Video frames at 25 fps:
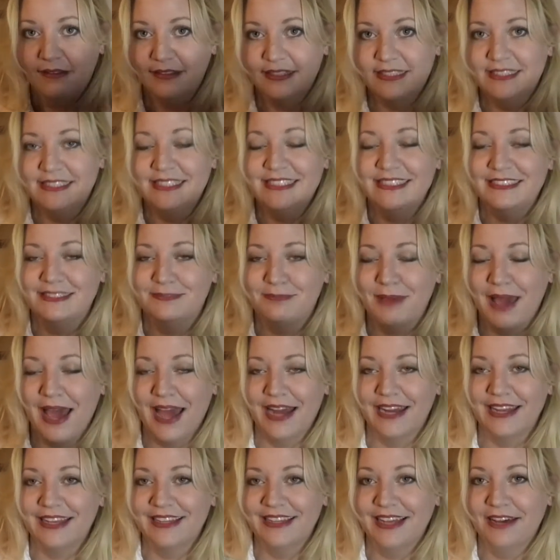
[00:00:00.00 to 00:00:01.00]
This is
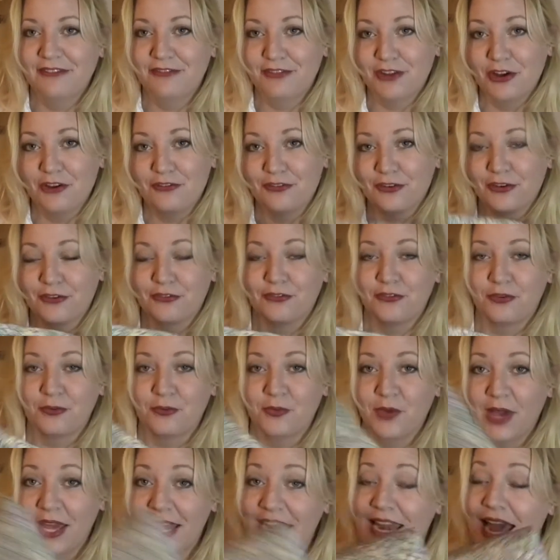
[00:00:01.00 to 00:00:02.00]
padding left over from
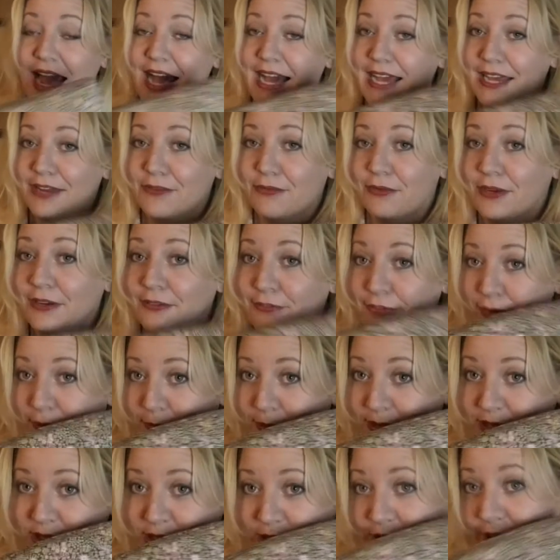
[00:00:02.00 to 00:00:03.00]
when I
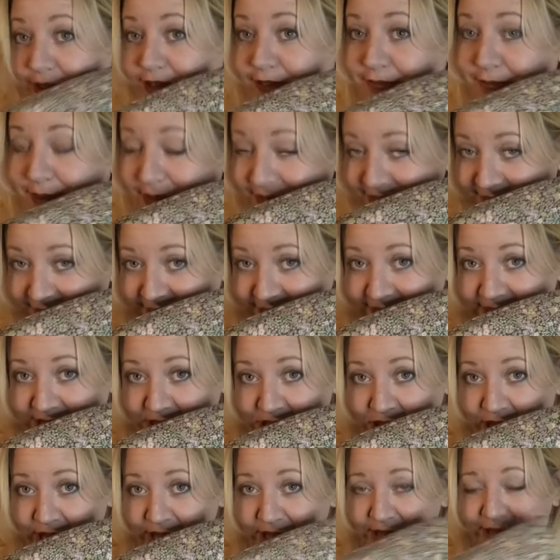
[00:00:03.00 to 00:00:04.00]
refurbished all of my dining
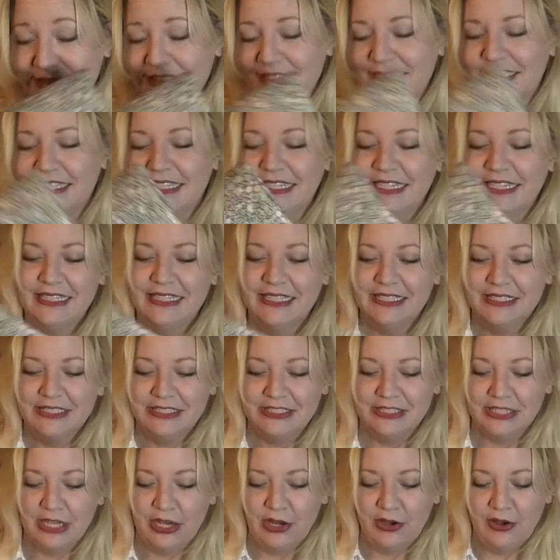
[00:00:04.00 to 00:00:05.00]
chairs.
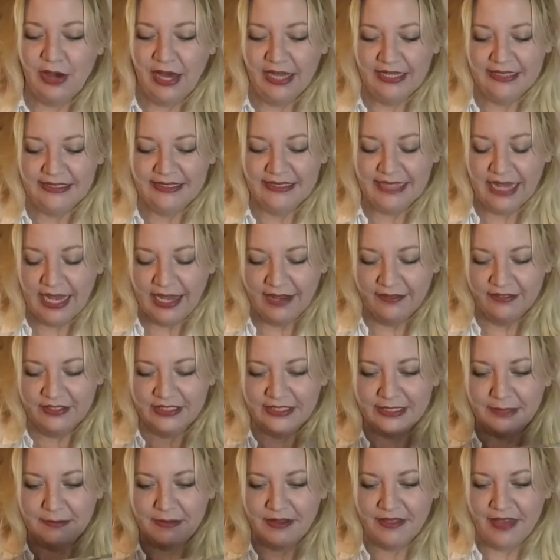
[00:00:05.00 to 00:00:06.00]
So I saved
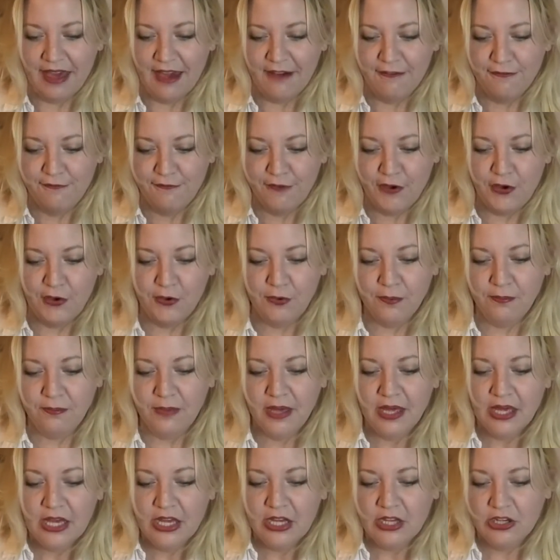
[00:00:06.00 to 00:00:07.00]
some of that
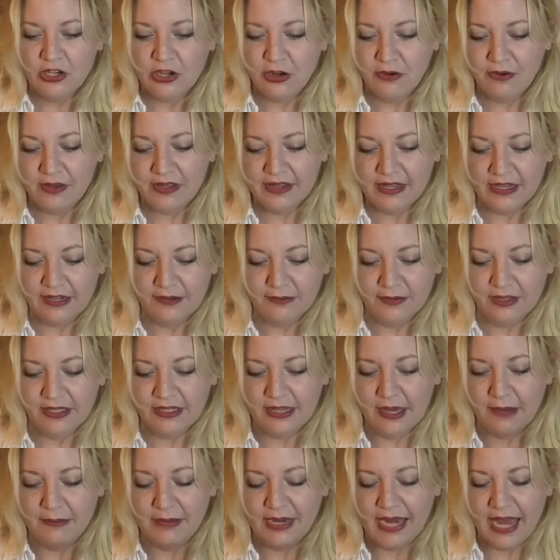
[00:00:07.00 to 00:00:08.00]
foam, knowing that it would
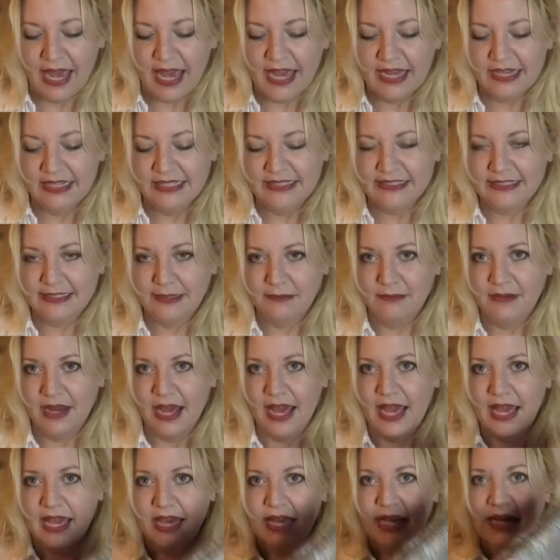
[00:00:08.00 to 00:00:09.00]
come in handy
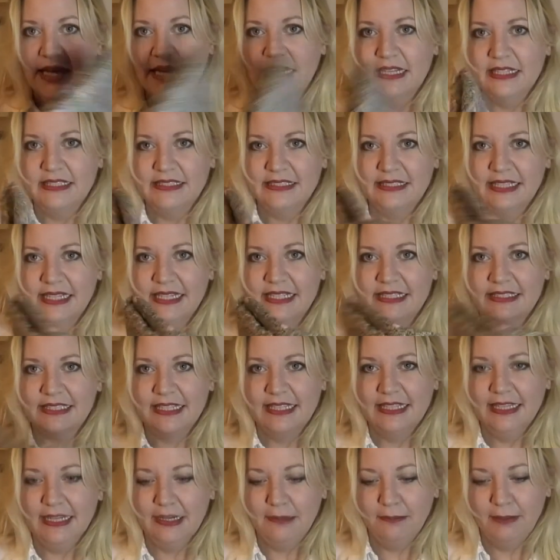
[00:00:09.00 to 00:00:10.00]
someday. This thing is a
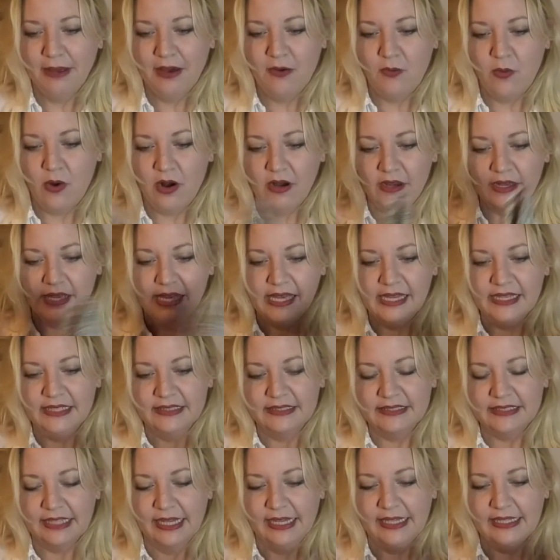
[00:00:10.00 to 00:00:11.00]
little bit wonky,
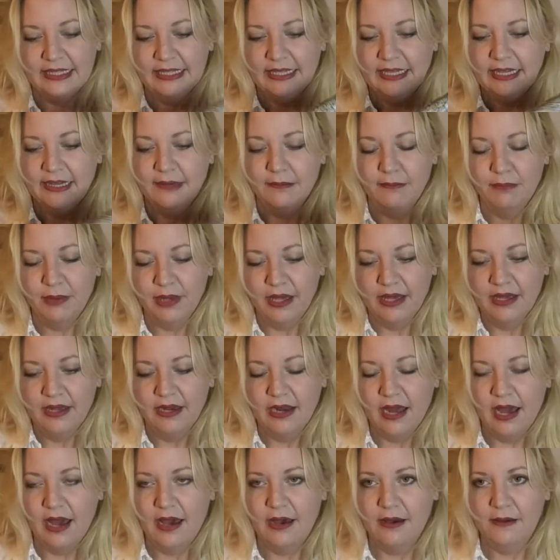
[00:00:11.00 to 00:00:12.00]
slightly,
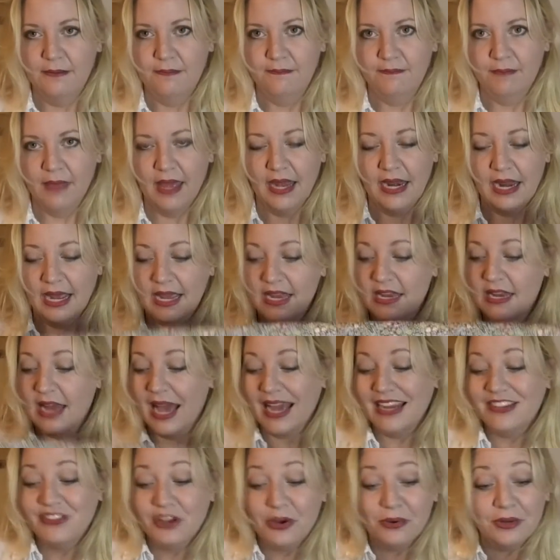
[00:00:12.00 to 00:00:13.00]
but and
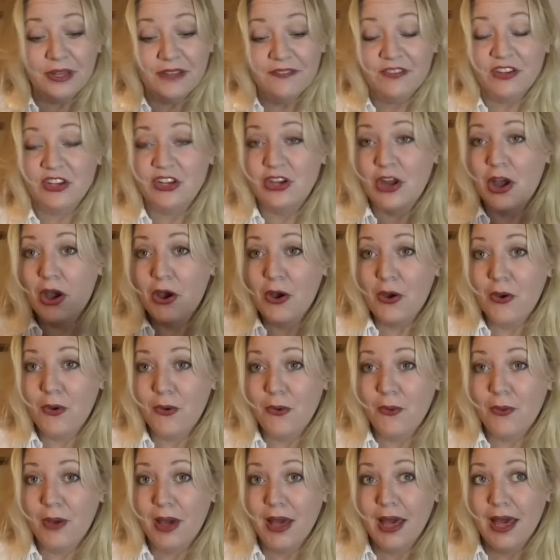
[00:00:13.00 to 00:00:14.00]
I don't even
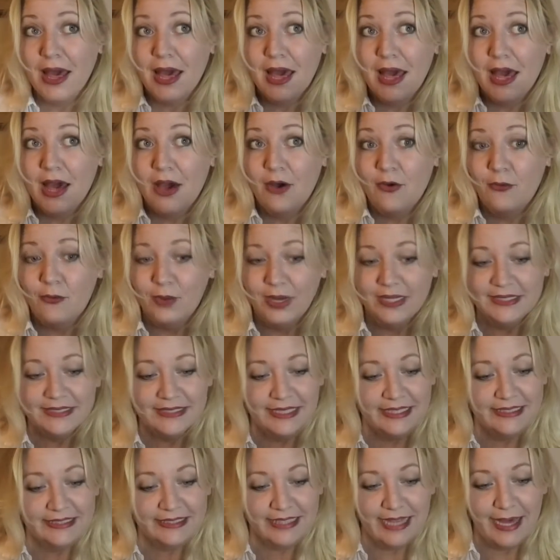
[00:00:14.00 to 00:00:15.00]
know what
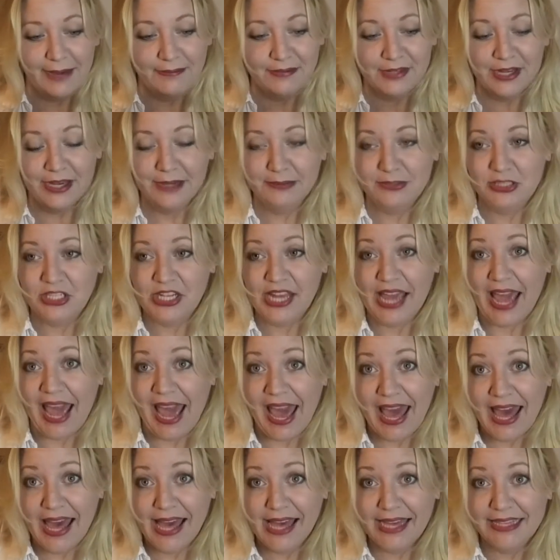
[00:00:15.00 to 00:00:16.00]
size laptop she
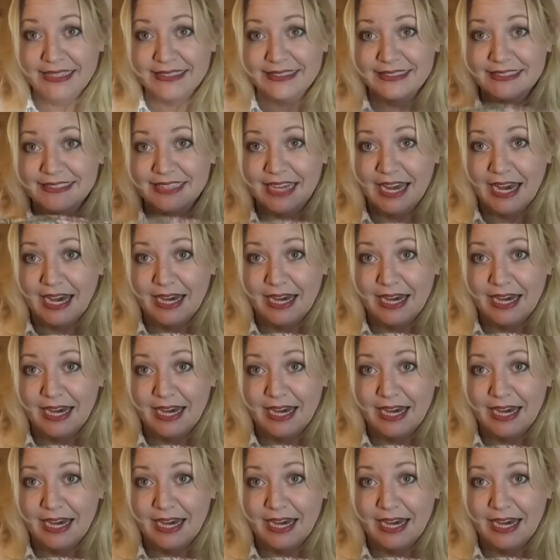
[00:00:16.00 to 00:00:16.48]
has.